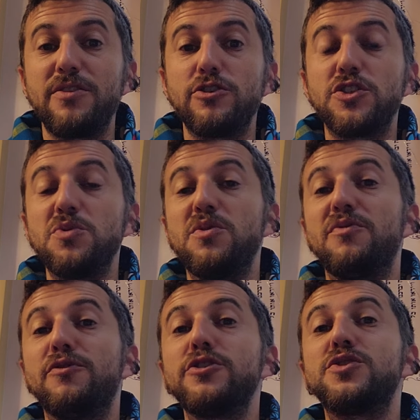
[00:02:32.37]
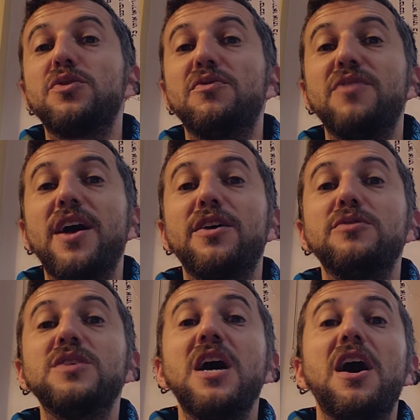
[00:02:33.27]
there's universal
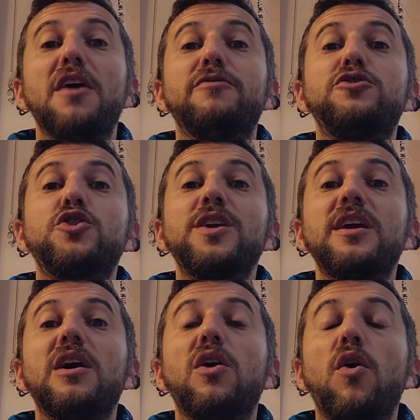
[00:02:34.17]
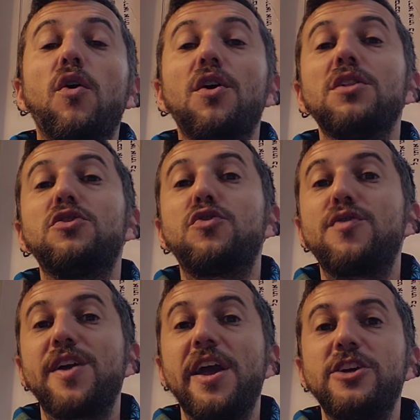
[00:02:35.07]
values of treating all
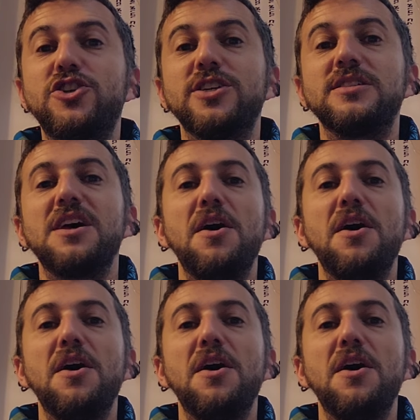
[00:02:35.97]
creations